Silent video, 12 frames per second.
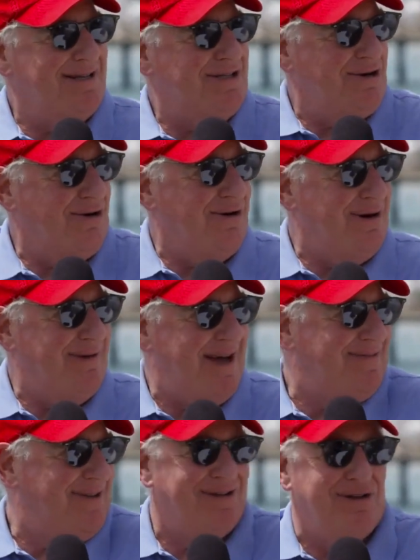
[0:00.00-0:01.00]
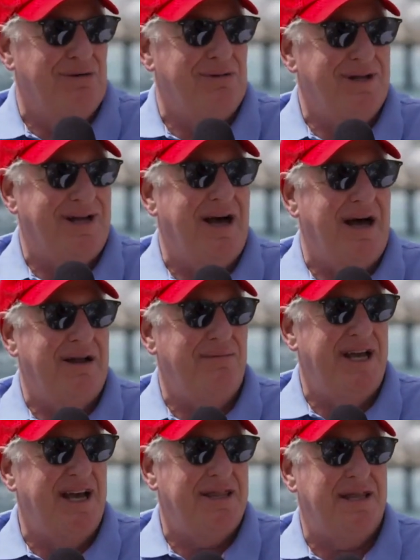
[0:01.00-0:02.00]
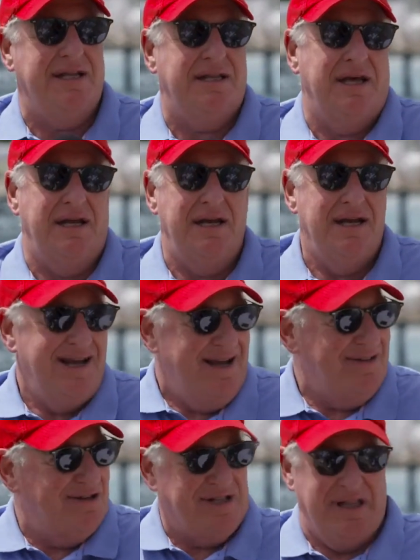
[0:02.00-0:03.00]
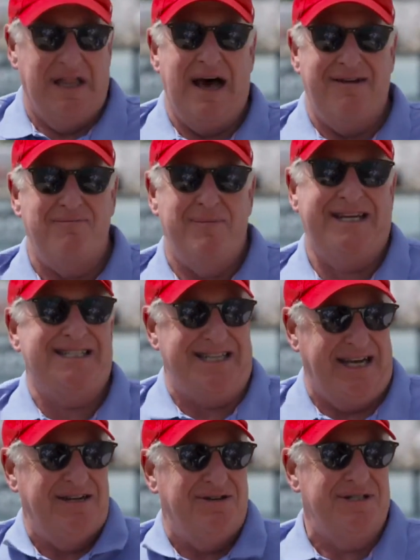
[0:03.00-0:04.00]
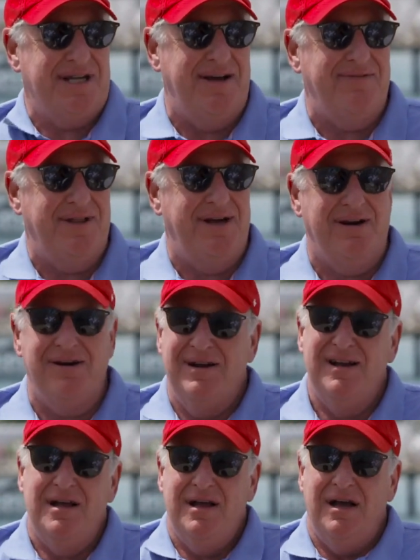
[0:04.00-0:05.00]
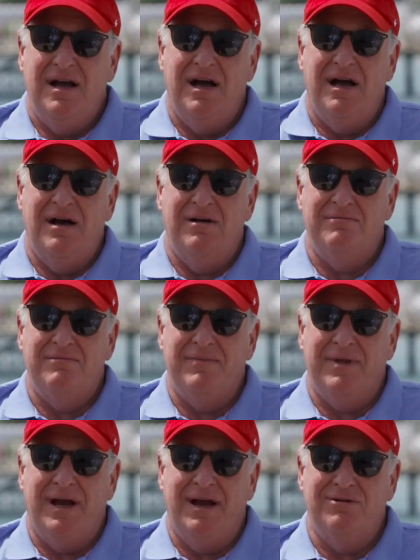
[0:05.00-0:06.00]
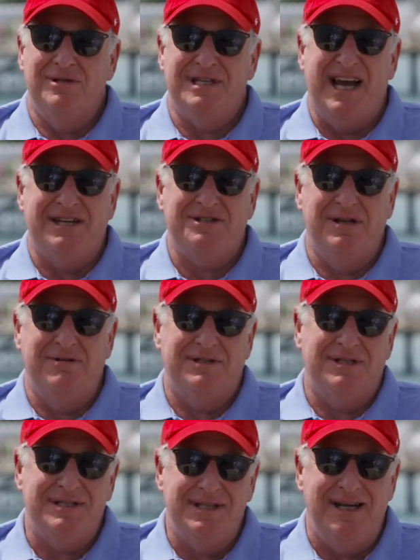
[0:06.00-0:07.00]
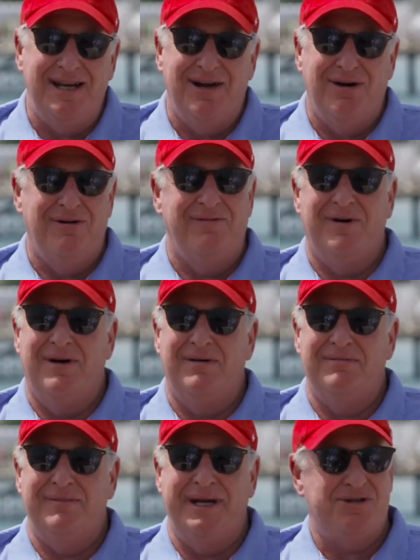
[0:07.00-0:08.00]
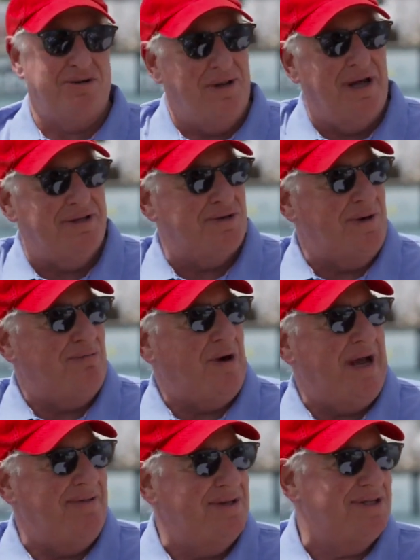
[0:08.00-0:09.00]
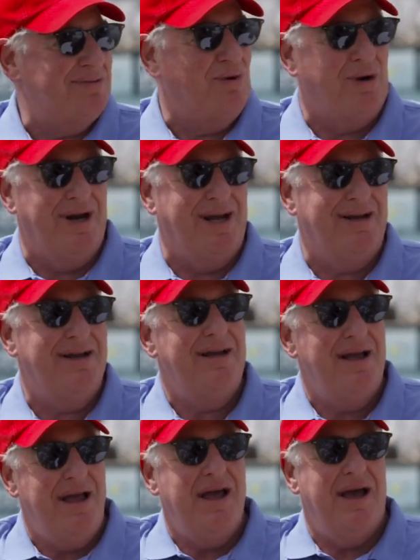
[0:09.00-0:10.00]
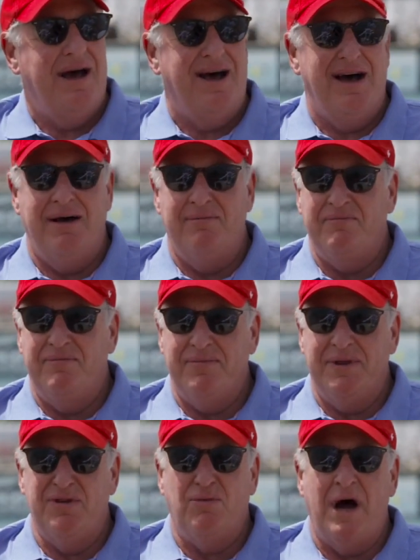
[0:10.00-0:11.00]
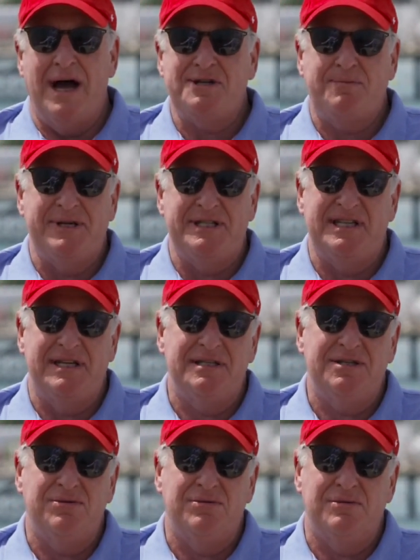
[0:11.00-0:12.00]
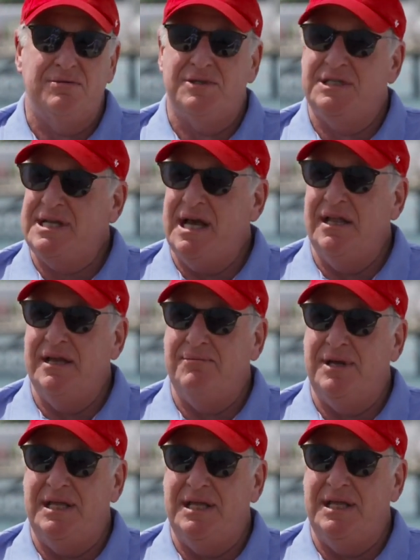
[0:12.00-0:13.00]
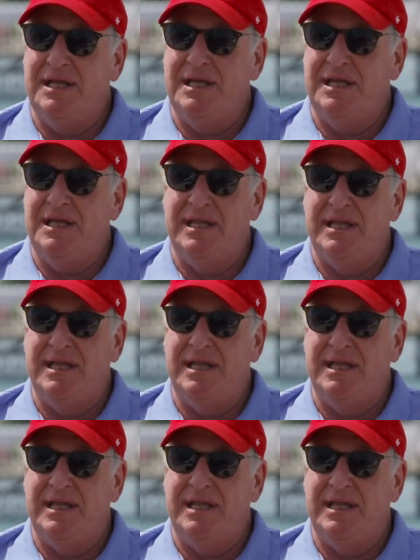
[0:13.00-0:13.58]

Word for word: and concern about the global economy. I think that there's a lot of mixed signals out there. Um, I was actually with the C E O of a major luxury brand this morning um, in the watch business, who was telling me that,